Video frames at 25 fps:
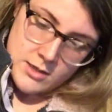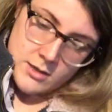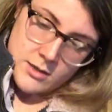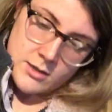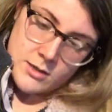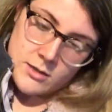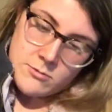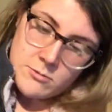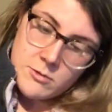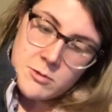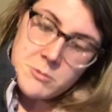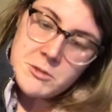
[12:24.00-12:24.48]

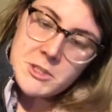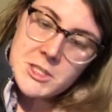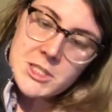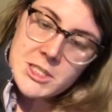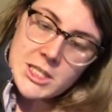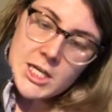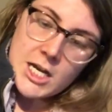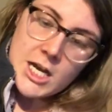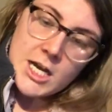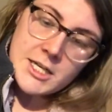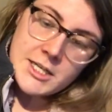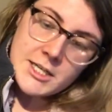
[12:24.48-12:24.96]
when we're
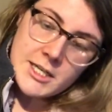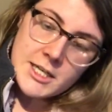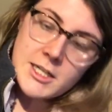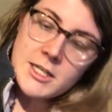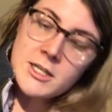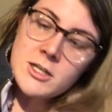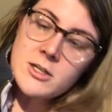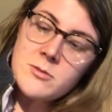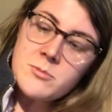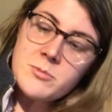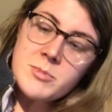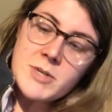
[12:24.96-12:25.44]
talking
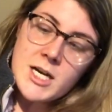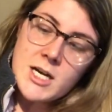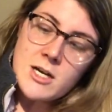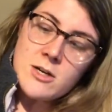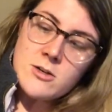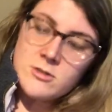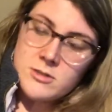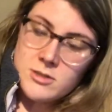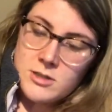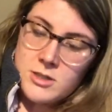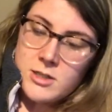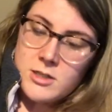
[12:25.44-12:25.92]

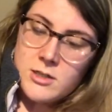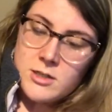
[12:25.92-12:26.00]
about